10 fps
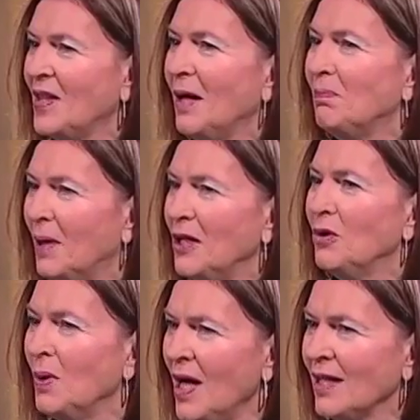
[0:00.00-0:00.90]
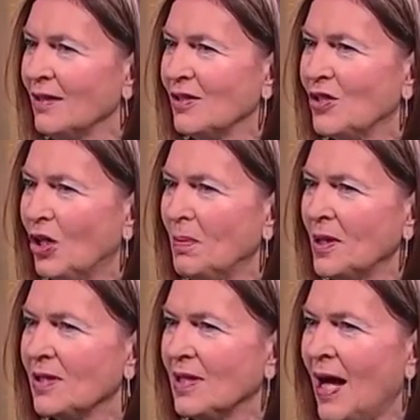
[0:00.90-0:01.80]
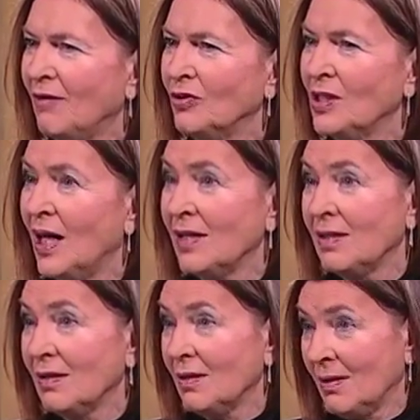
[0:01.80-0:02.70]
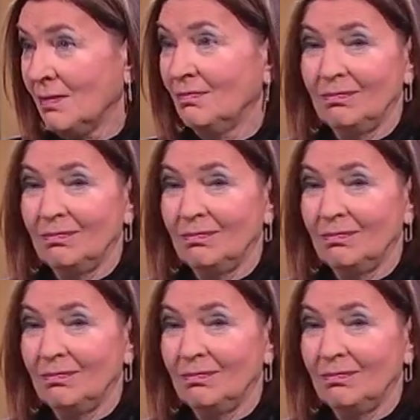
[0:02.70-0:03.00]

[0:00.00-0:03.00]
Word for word: that, but you're right. Yeah. Starbucks advertises